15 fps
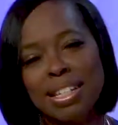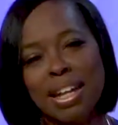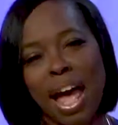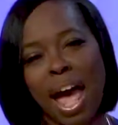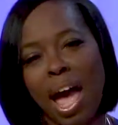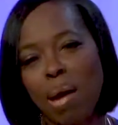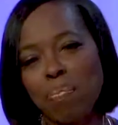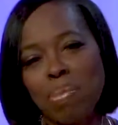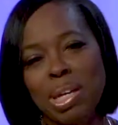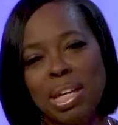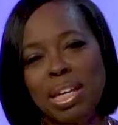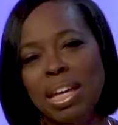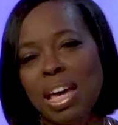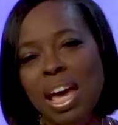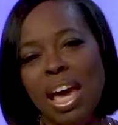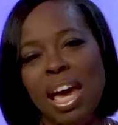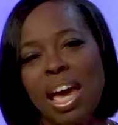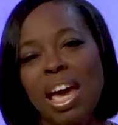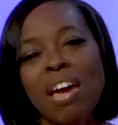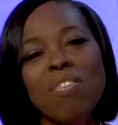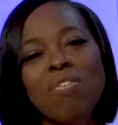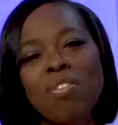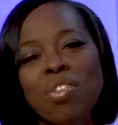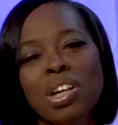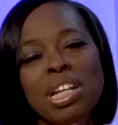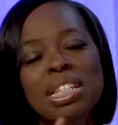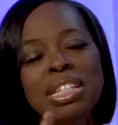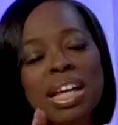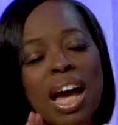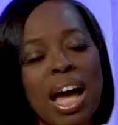and happy
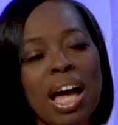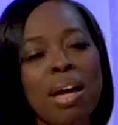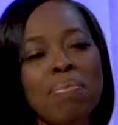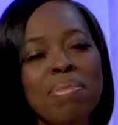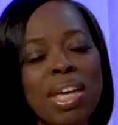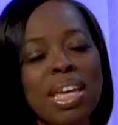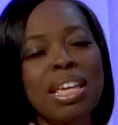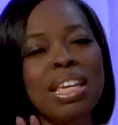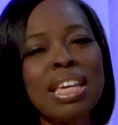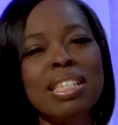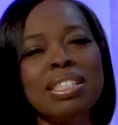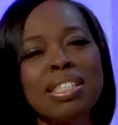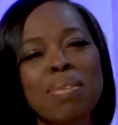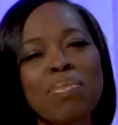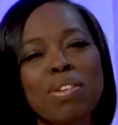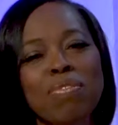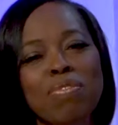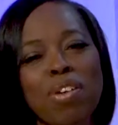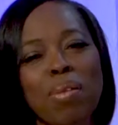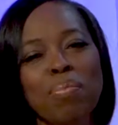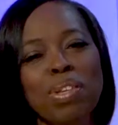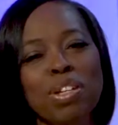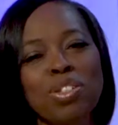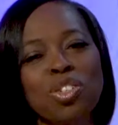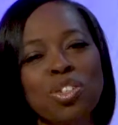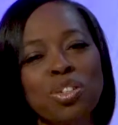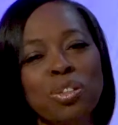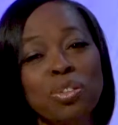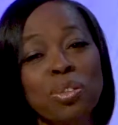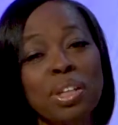every time they get something from their
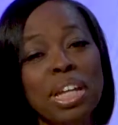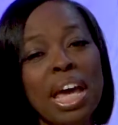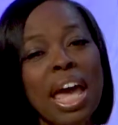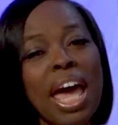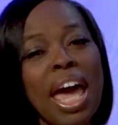children.